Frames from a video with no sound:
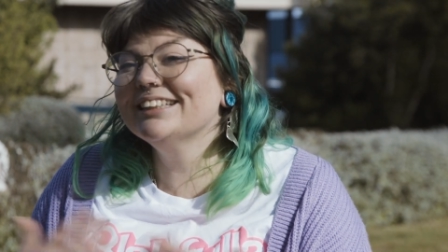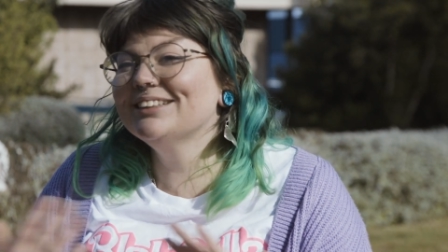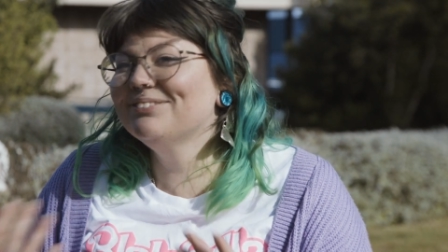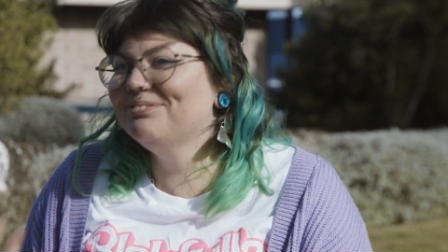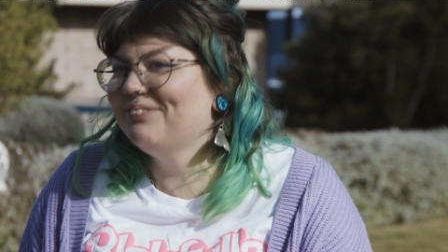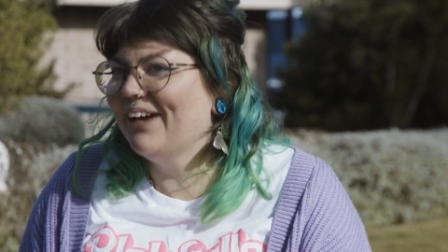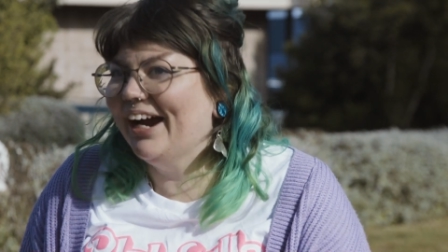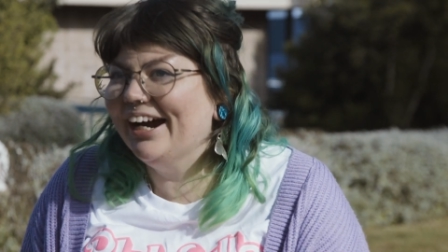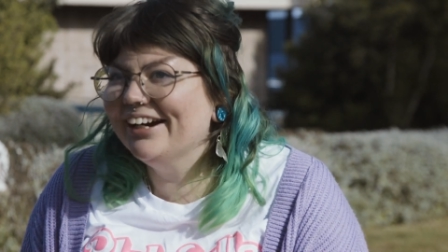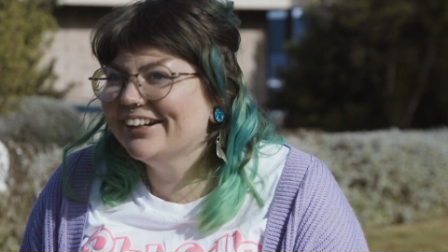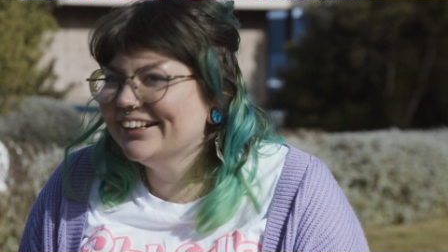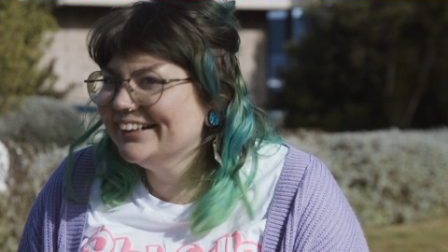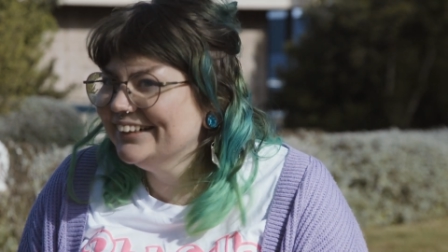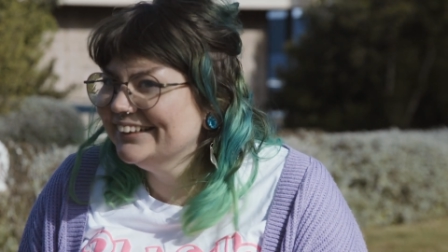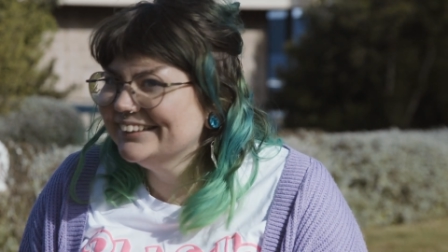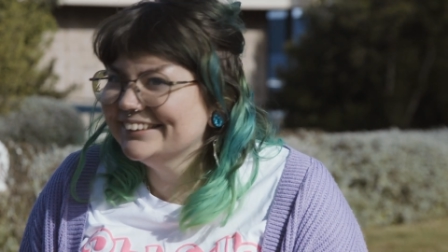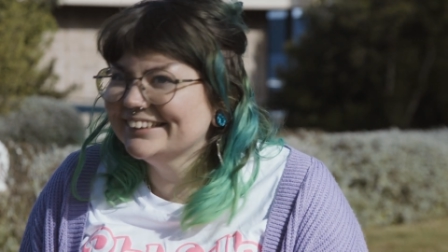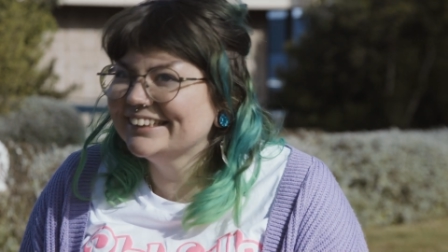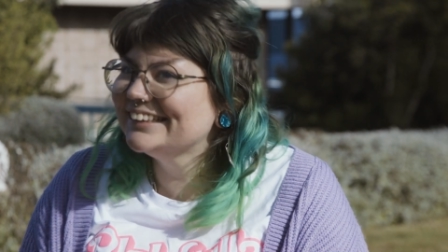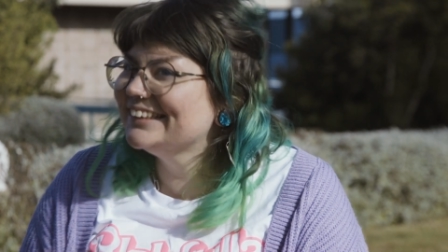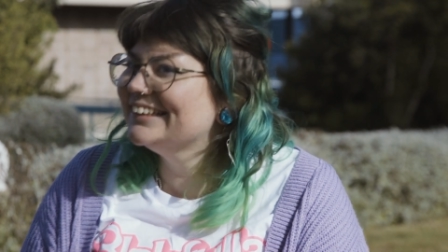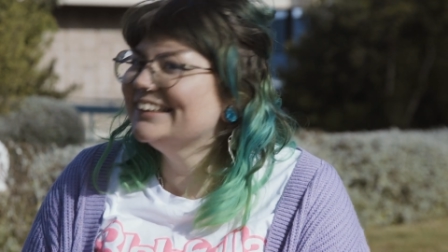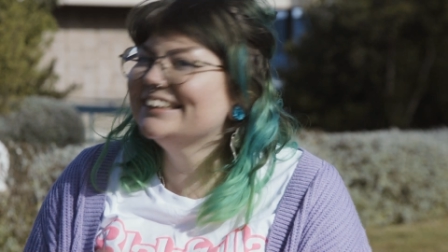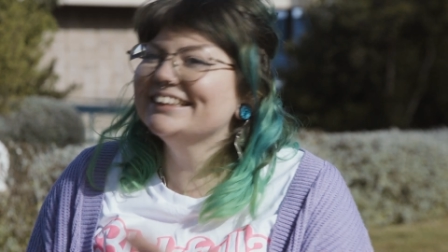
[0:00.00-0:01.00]

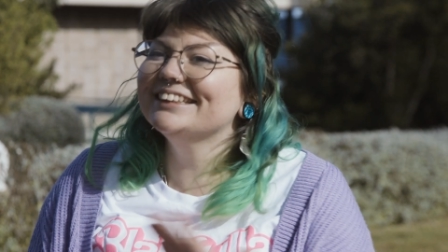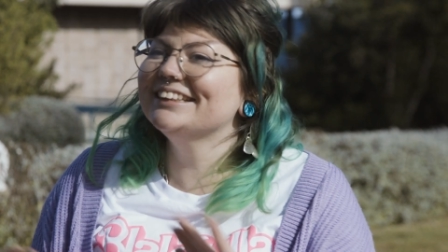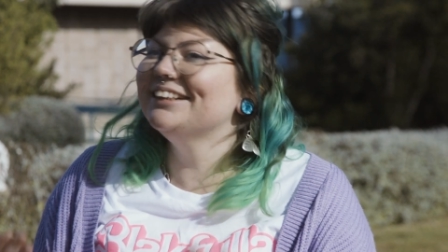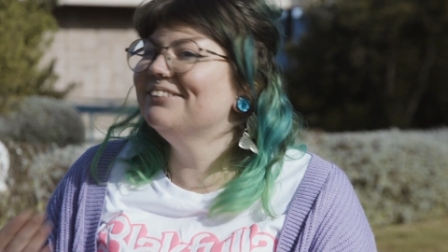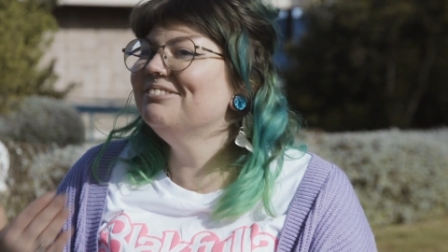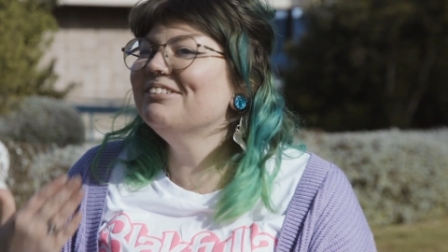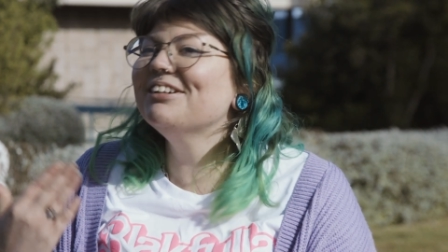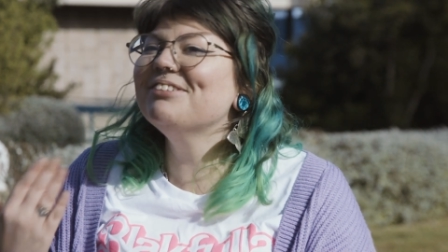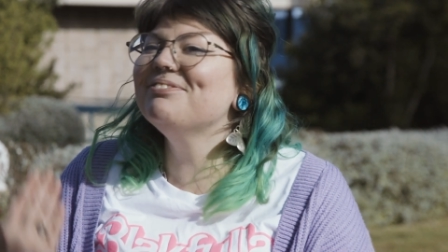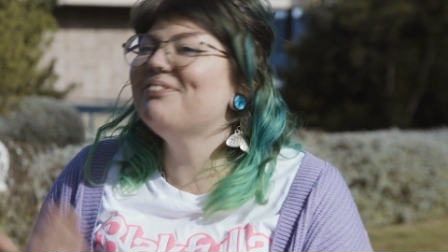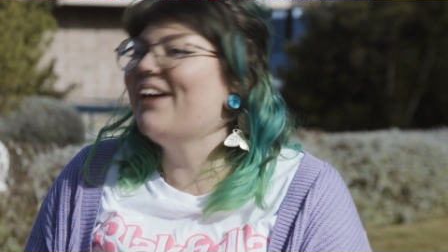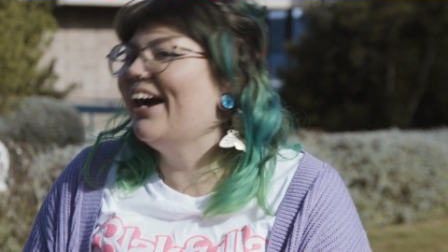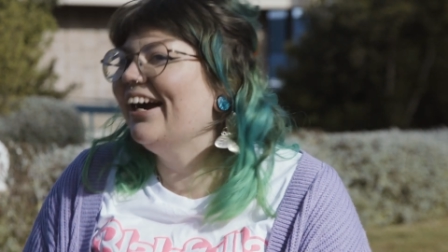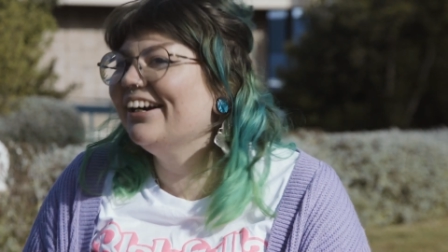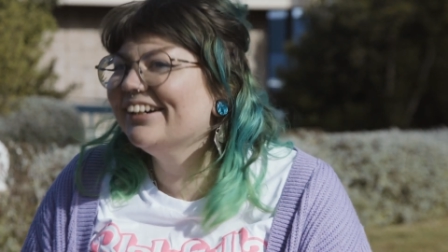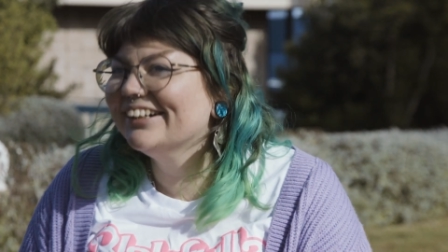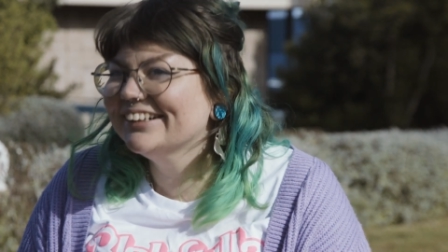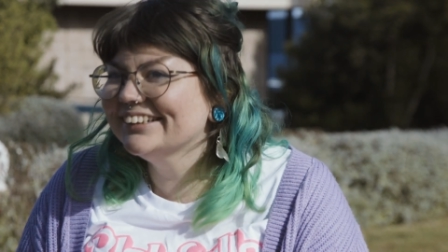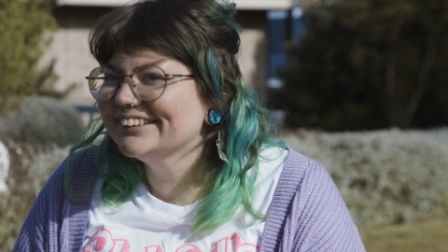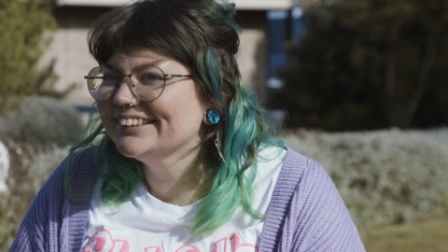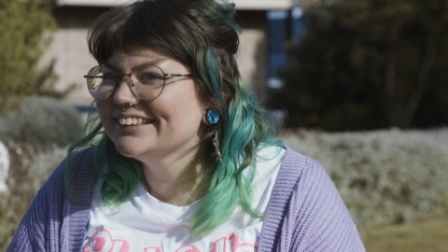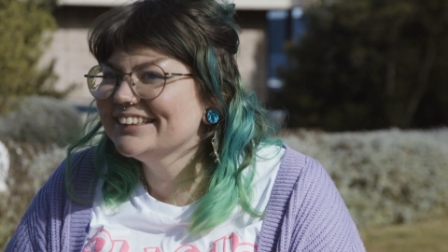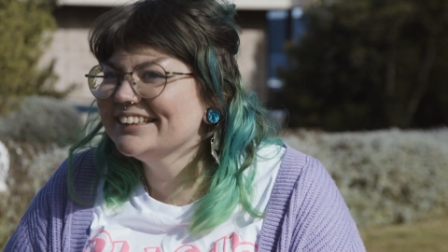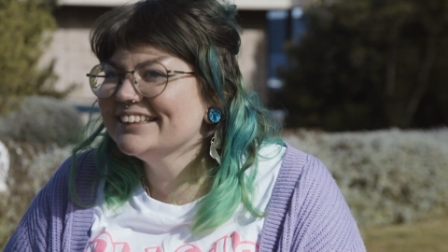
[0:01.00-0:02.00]
barriers, systemic
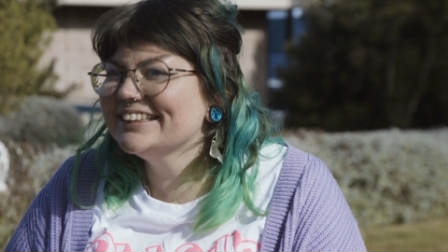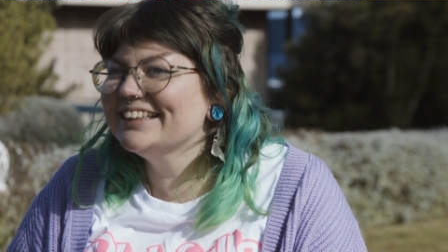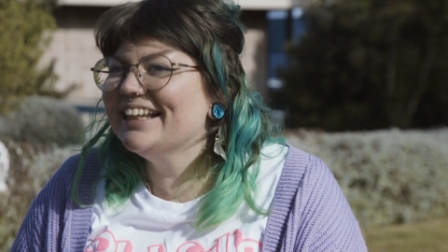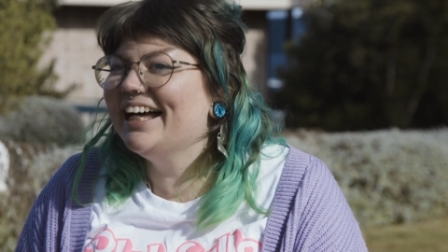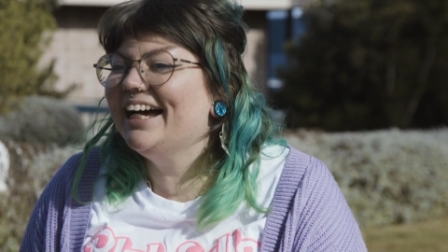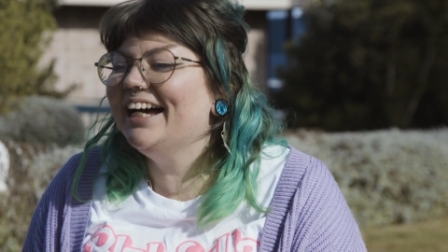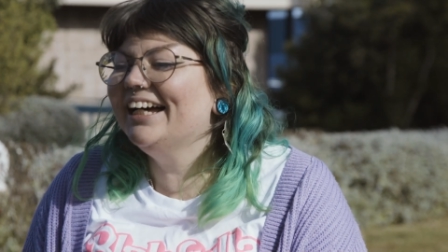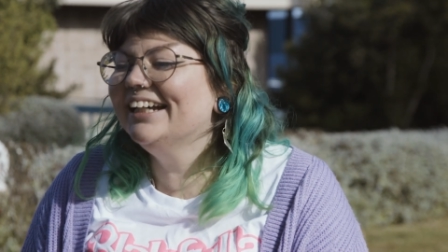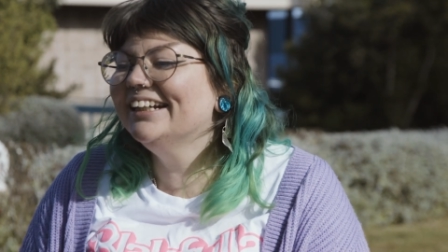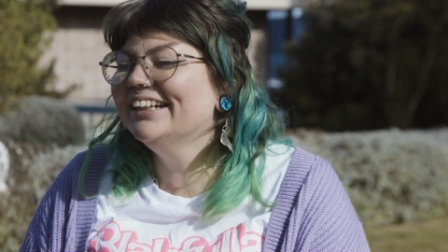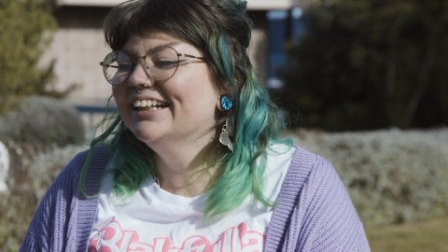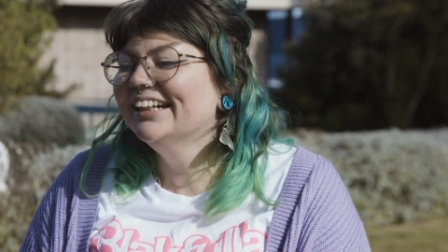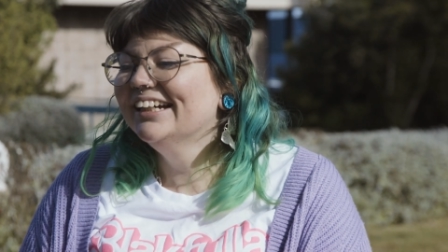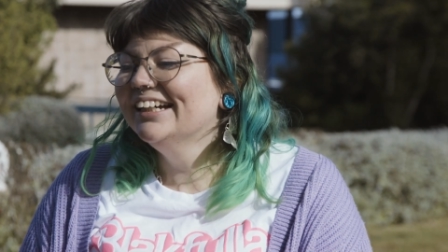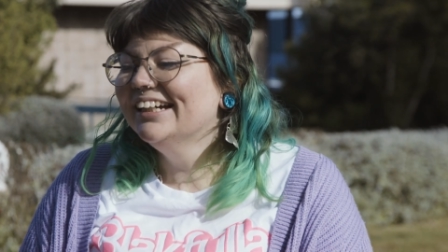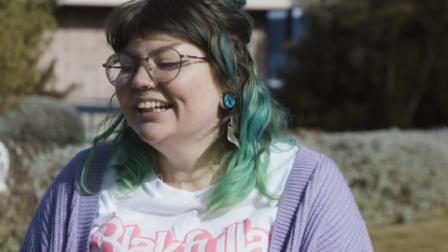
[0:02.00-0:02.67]
barriers that